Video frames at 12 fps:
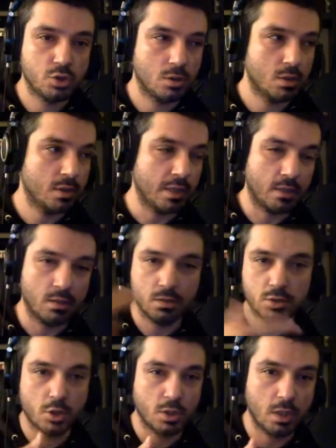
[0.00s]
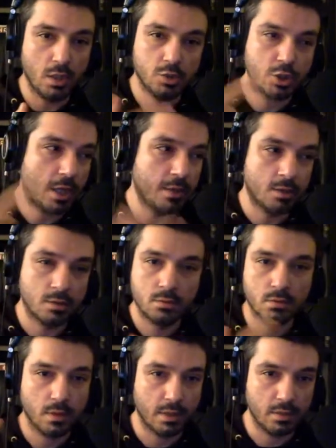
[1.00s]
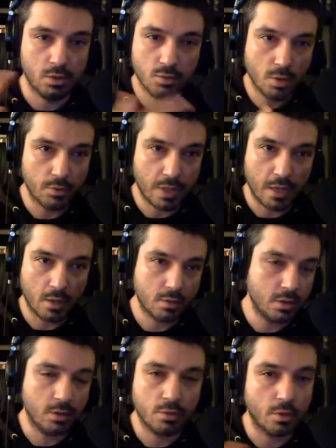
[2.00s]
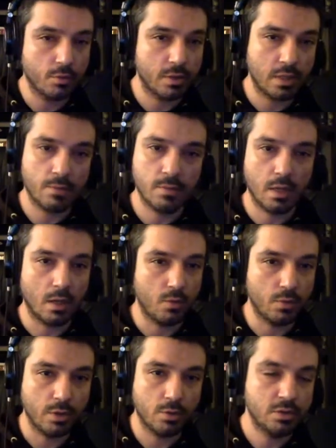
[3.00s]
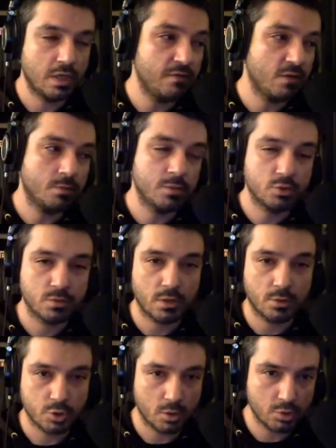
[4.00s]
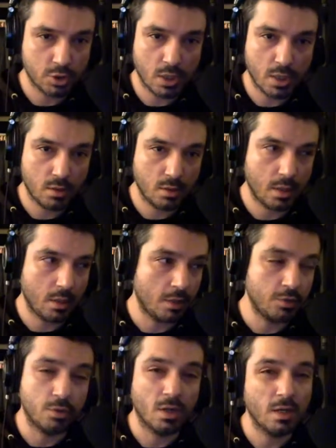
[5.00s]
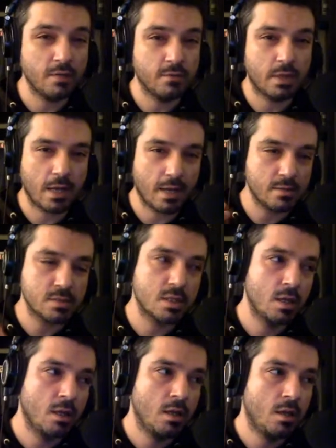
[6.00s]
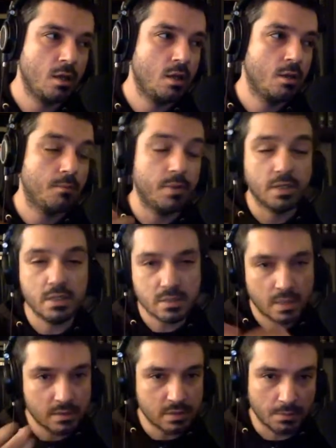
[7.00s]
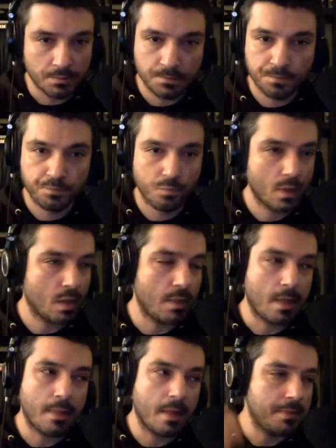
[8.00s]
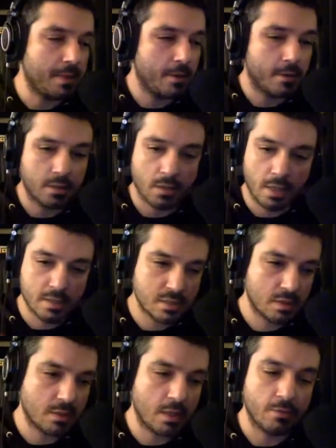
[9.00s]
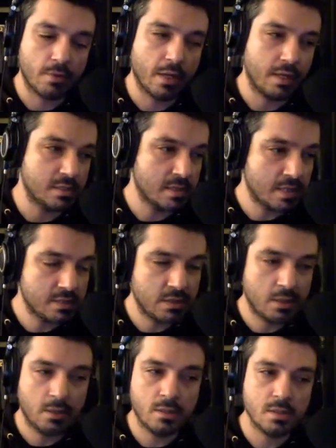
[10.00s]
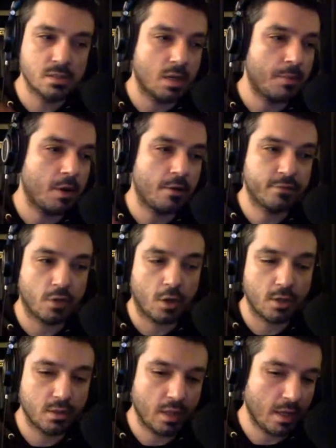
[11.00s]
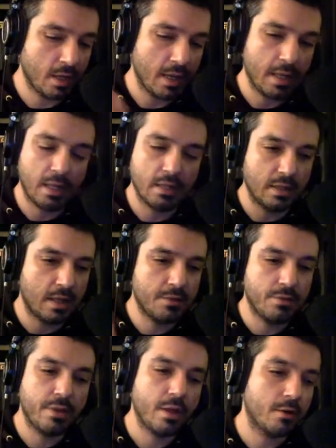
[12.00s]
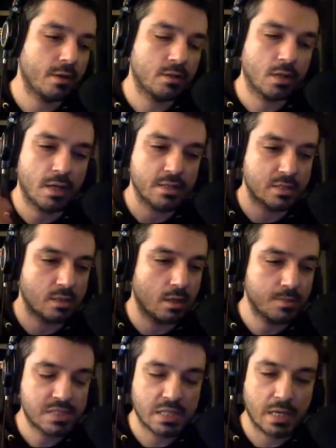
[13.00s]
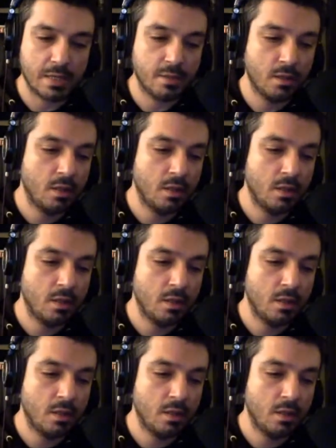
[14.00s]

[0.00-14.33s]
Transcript: like Turkey, China. Like you go there, you don't go to the NBA. When you're Davion Mitchell without a jump shot, and you're not even as, but he's 19, and therein lies the thing, right? He's 19, he's coming off the heart thing, and therein lies the upside